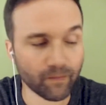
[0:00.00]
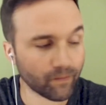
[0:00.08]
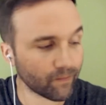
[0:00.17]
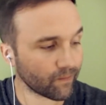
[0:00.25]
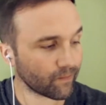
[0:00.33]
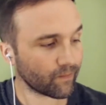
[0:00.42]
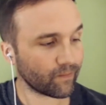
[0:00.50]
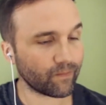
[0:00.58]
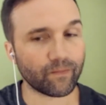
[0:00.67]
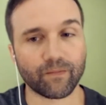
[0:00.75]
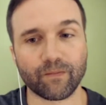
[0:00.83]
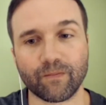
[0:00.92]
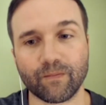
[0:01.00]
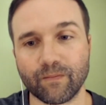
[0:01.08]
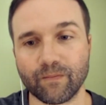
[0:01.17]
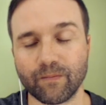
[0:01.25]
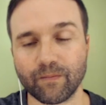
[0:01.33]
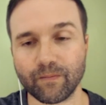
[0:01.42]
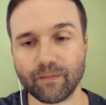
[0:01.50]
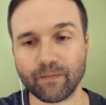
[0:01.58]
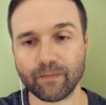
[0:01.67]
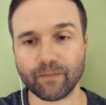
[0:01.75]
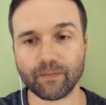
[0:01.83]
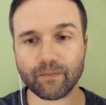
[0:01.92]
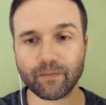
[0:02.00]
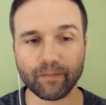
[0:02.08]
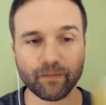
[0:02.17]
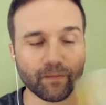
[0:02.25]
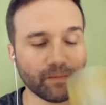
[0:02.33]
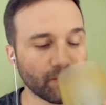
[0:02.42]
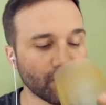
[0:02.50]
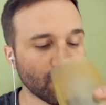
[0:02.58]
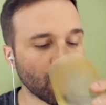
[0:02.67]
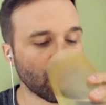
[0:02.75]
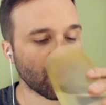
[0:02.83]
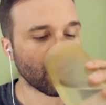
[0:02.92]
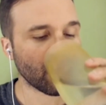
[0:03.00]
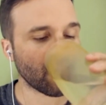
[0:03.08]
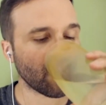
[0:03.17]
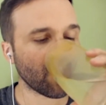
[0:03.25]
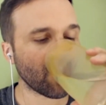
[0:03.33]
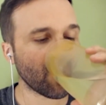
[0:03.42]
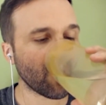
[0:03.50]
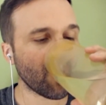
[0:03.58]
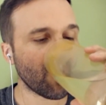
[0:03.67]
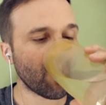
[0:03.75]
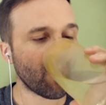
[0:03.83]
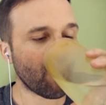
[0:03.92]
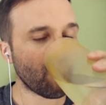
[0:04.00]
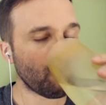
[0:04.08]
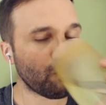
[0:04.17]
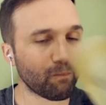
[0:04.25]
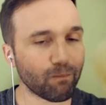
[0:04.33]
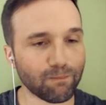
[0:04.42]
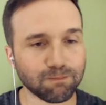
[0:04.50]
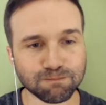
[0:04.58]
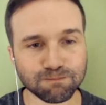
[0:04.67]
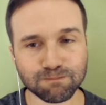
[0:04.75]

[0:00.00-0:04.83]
No words are spoken by the person on screen.